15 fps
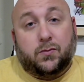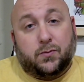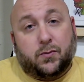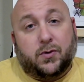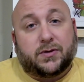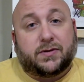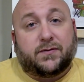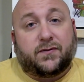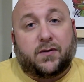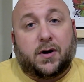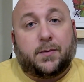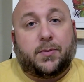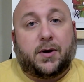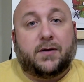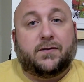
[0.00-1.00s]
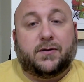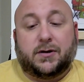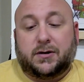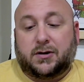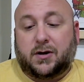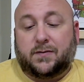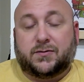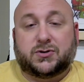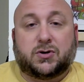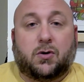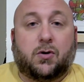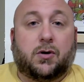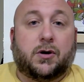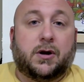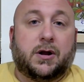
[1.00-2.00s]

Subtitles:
what the fried pie variant covers are.